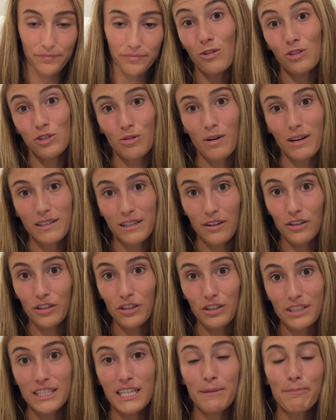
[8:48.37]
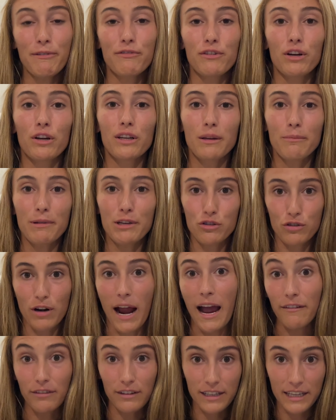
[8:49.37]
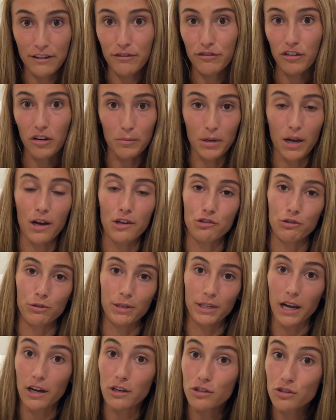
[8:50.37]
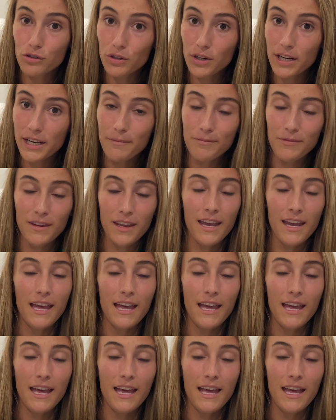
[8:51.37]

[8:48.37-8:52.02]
Also, another good tip, if you're going to be traveling from country to country,